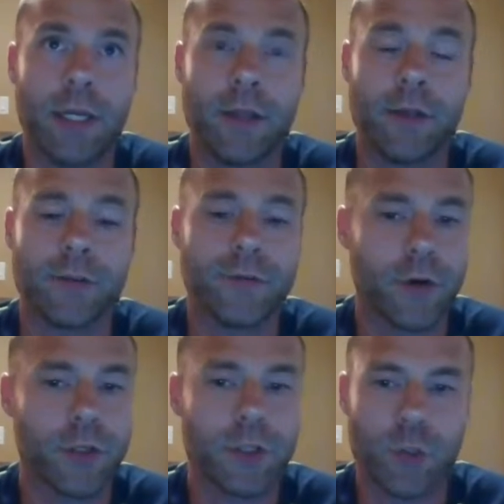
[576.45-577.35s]
in their
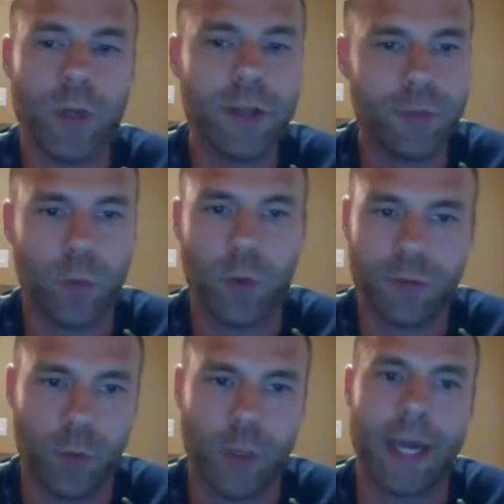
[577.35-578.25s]
first 24 to
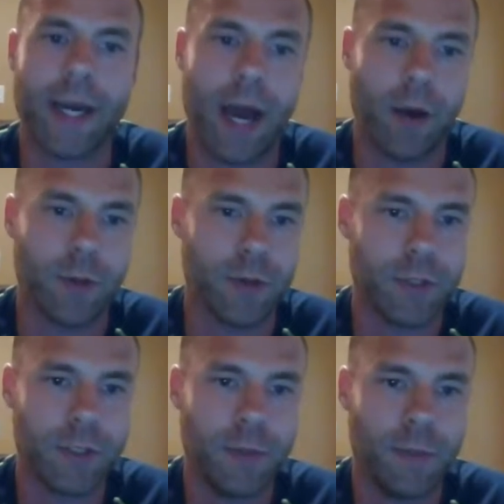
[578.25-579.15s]
48
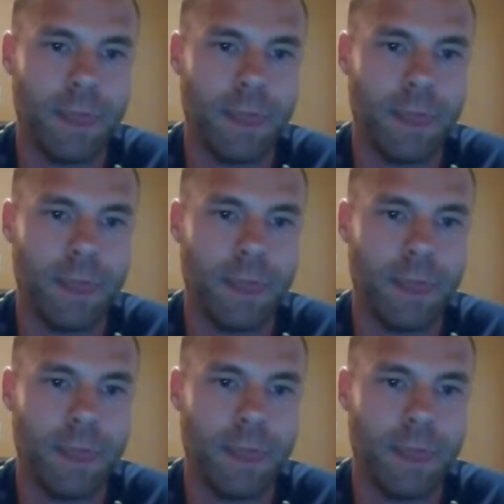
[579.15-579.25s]
hours,